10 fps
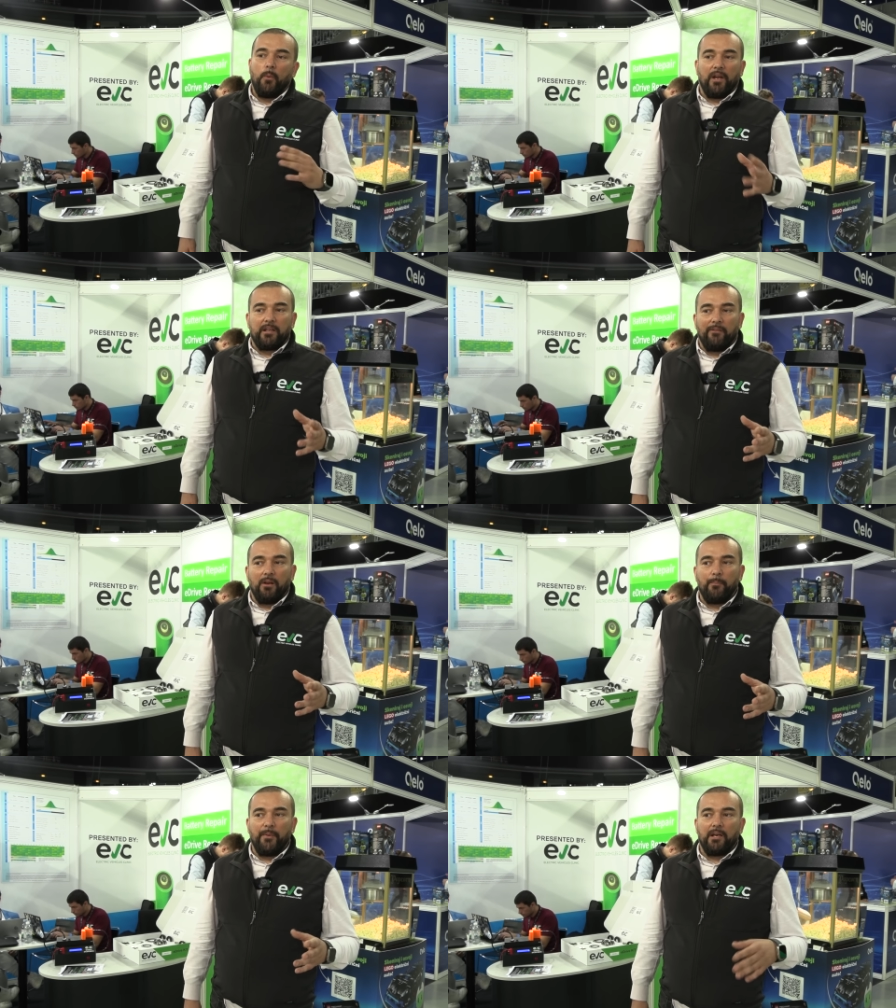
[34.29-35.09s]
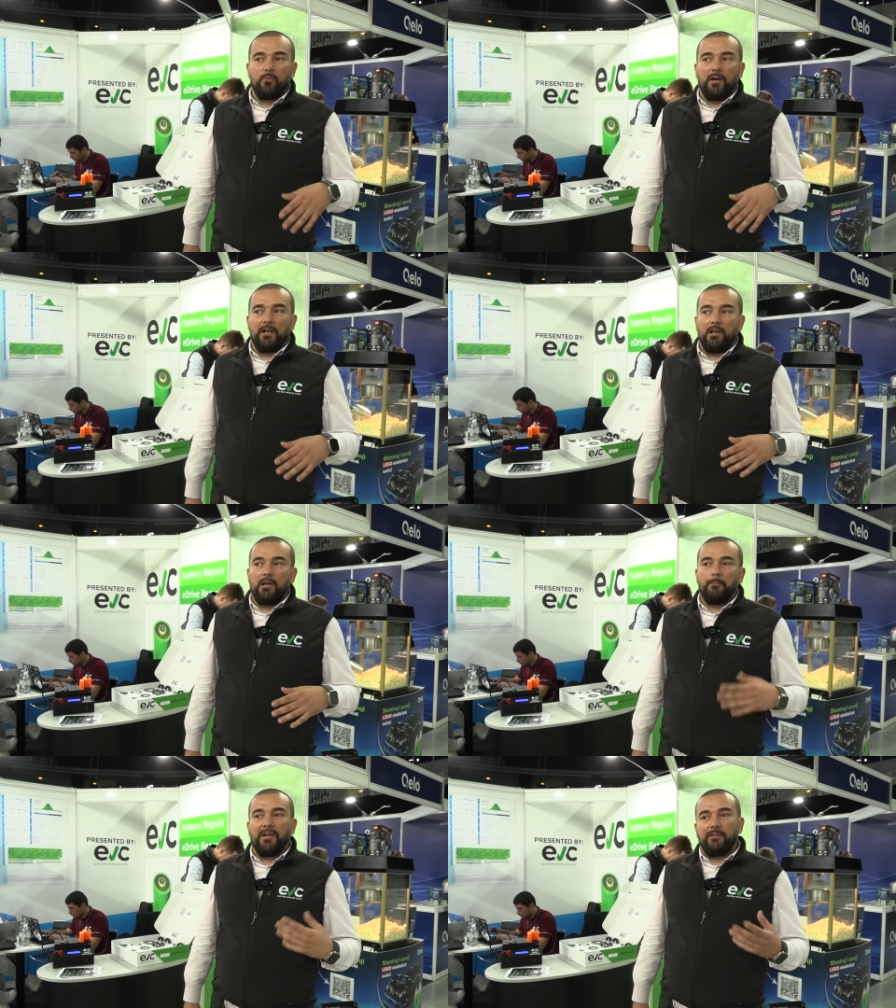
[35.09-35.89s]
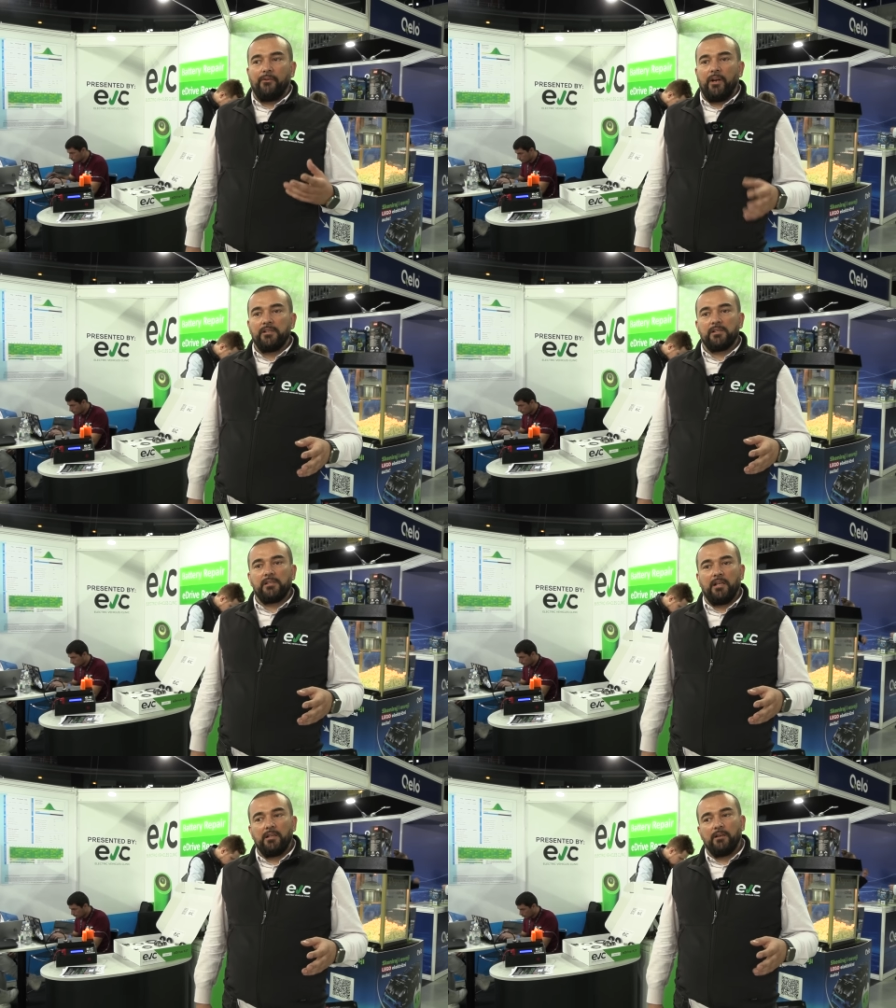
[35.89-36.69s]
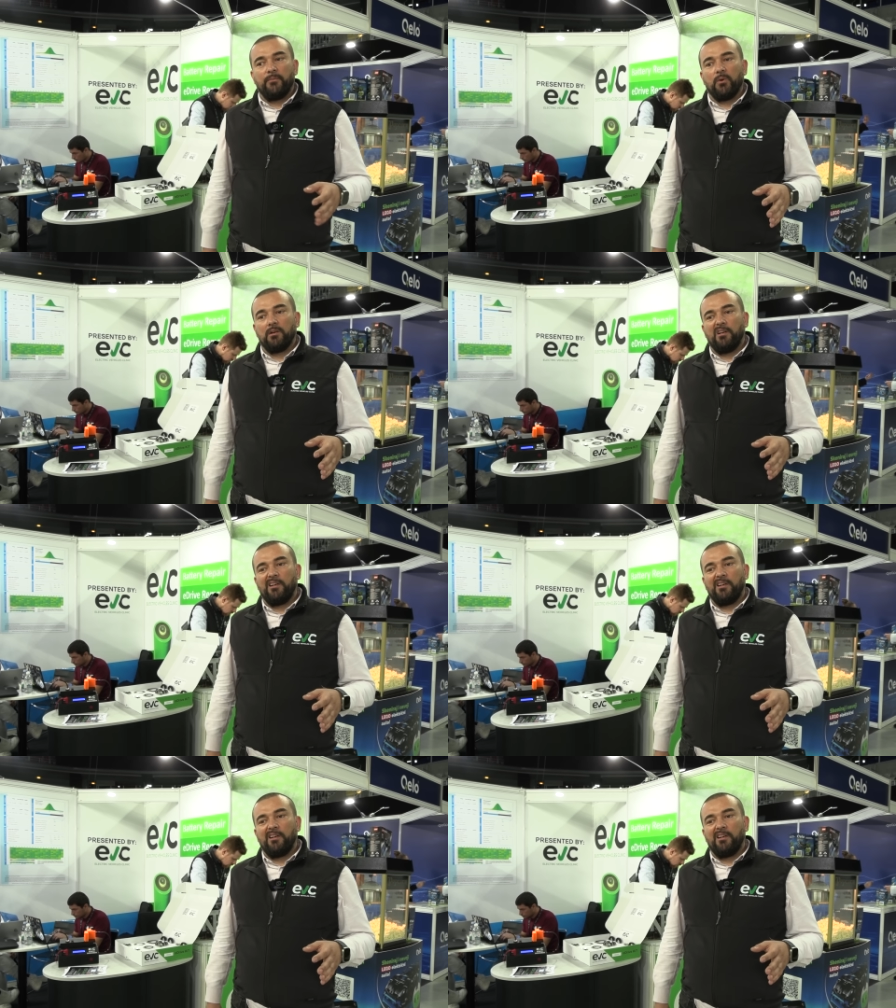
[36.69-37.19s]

We are developing one uh, battery range extender for